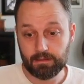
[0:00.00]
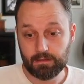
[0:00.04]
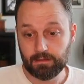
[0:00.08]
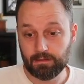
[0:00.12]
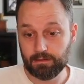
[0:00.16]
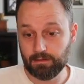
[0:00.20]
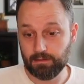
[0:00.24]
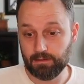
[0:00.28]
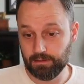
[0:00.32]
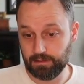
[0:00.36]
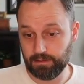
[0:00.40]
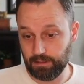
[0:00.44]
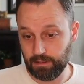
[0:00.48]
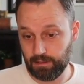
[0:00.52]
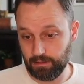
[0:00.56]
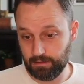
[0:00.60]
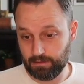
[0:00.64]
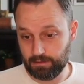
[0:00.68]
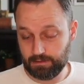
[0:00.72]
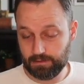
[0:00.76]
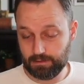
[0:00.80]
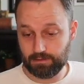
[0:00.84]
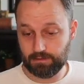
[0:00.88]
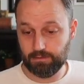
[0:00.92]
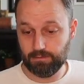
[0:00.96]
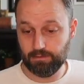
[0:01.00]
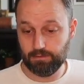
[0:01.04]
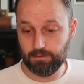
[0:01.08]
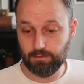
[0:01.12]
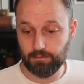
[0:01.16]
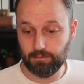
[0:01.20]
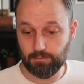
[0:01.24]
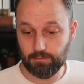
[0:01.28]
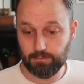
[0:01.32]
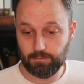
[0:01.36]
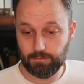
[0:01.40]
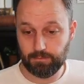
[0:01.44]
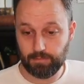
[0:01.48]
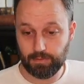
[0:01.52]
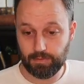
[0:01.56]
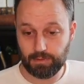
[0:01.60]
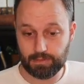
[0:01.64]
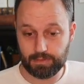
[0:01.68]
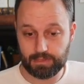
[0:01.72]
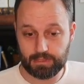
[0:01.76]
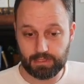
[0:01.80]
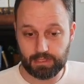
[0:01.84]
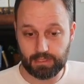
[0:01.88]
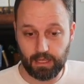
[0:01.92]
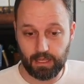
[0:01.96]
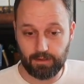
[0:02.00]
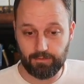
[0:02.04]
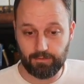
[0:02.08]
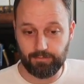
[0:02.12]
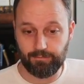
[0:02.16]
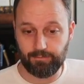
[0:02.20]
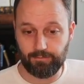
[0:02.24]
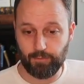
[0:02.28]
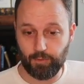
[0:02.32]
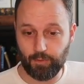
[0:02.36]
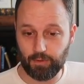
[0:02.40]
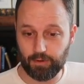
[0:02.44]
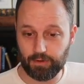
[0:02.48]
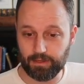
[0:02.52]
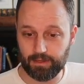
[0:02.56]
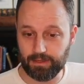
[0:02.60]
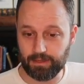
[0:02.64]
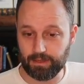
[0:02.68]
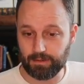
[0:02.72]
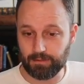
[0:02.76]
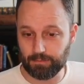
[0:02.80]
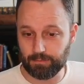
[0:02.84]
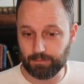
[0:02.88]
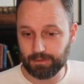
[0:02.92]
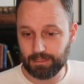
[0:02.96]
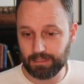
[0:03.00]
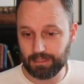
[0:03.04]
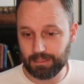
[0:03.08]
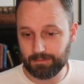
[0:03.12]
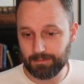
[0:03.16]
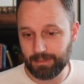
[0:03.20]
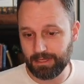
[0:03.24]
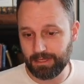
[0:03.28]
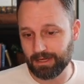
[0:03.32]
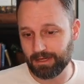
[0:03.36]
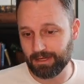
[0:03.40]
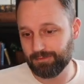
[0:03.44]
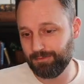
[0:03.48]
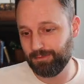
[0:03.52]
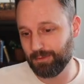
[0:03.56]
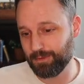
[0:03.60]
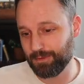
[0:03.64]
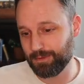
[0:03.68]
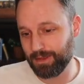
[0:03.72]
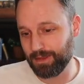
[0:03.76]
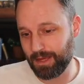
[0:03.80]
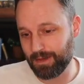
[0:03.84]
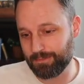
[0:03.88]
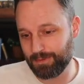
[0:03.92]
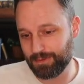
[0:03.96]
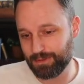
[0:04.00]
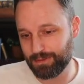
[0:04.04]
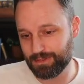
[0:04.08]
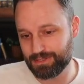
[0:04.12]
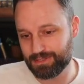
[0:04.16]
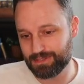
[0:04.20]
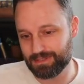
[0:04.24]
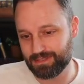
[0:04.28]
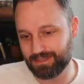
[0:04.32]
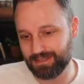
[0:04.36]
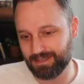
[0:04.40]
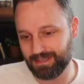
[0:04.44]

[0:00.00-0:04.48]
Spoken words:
looking to push f4. You got to really be careful with that push.